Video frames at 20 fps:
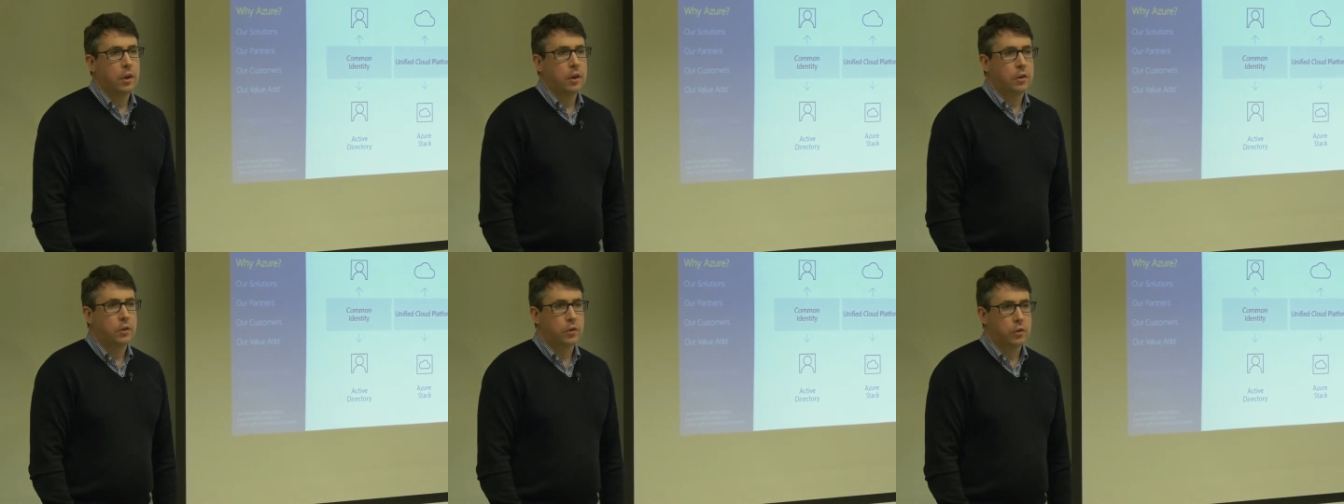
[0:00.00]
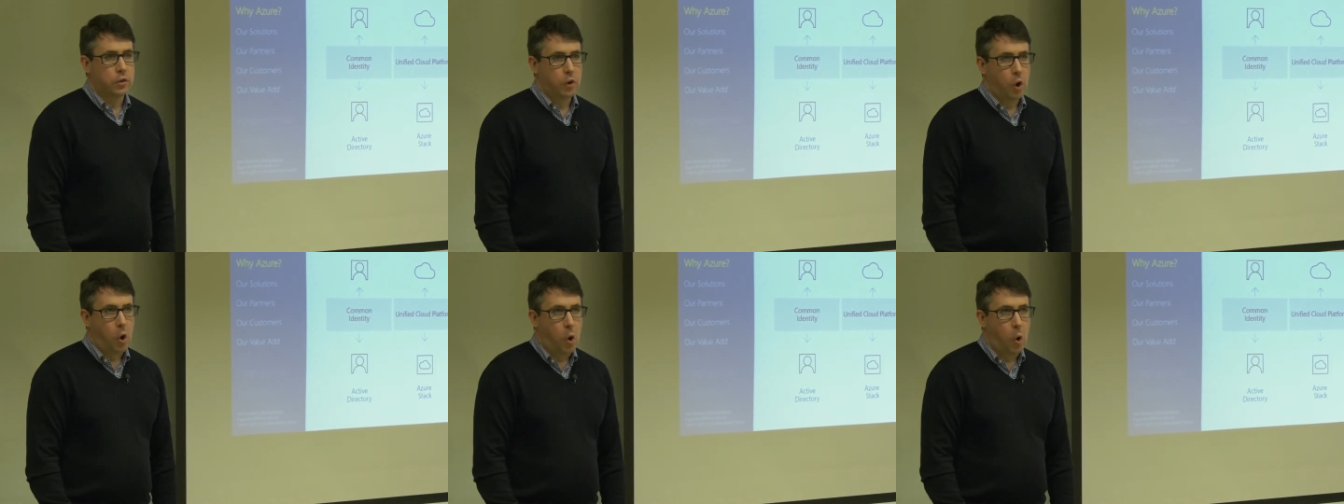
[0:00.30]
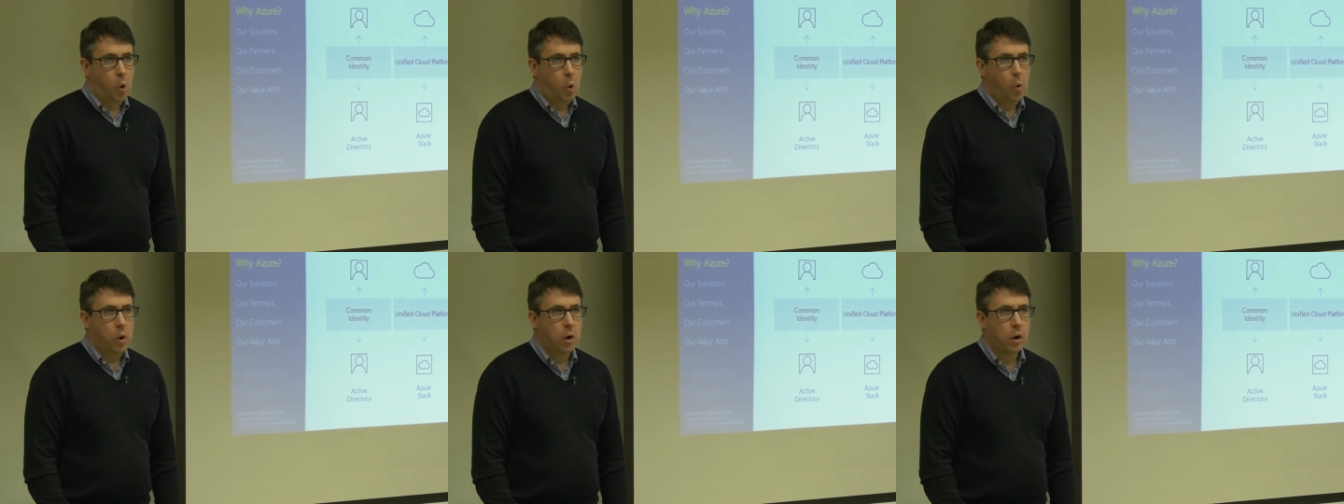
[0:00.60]

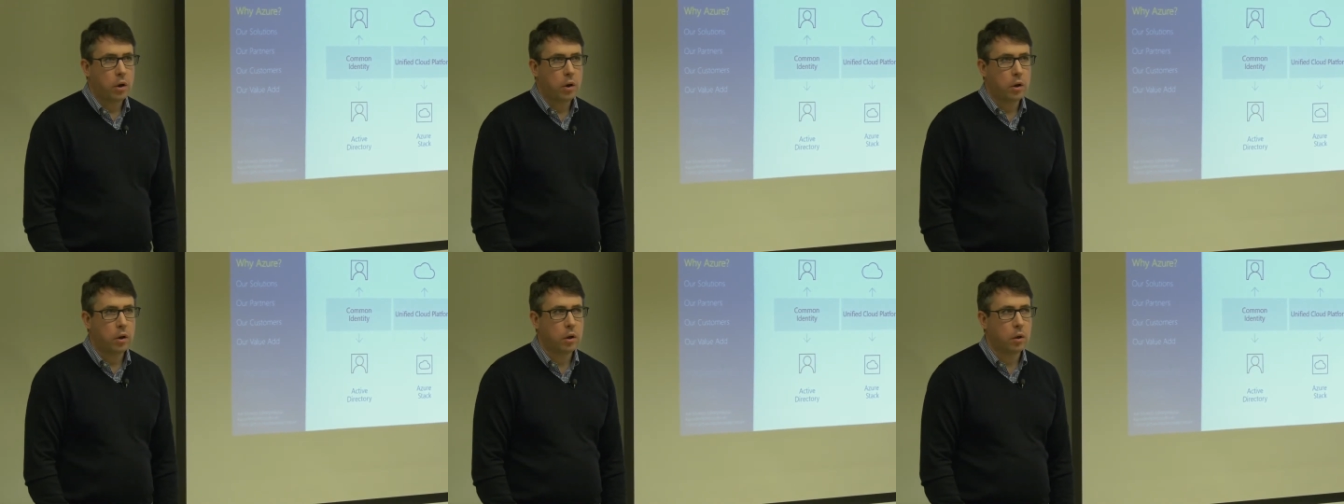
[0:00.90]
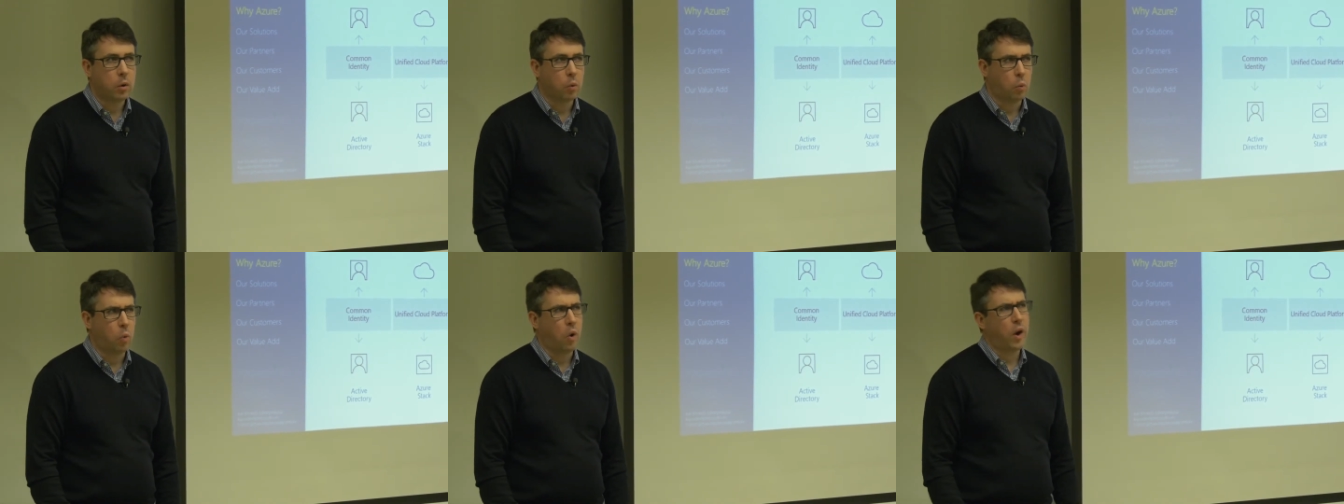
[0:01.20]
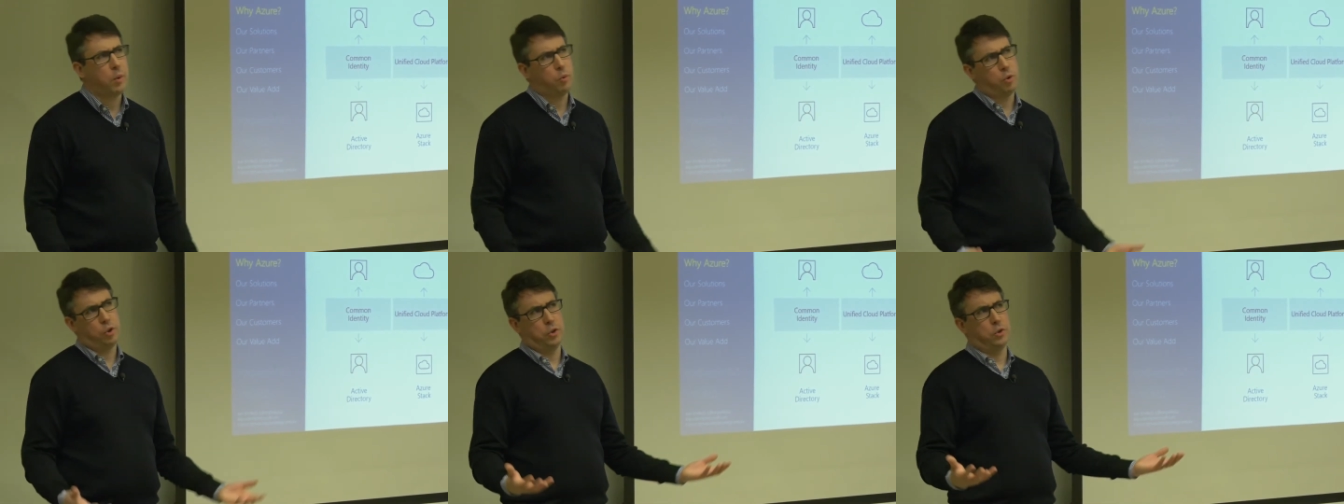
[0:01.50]
So
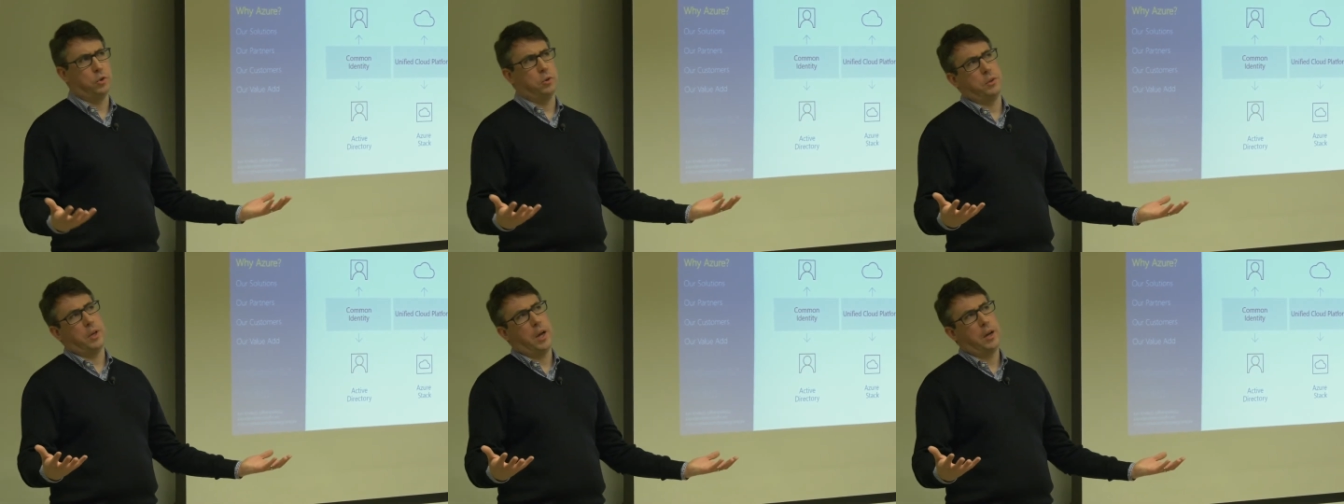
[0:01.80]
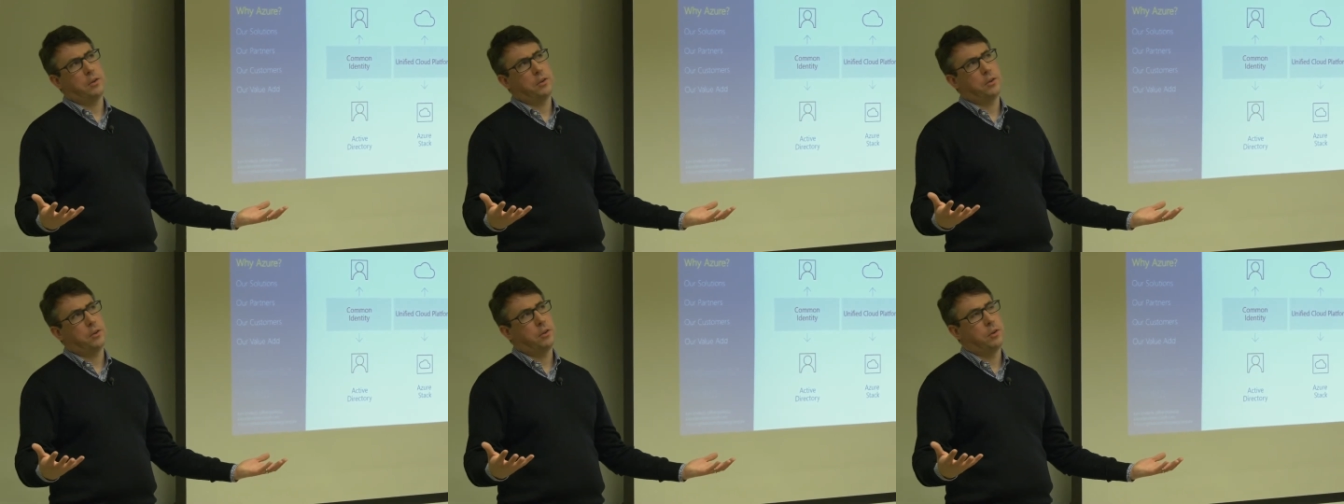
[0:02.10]
why would you do that?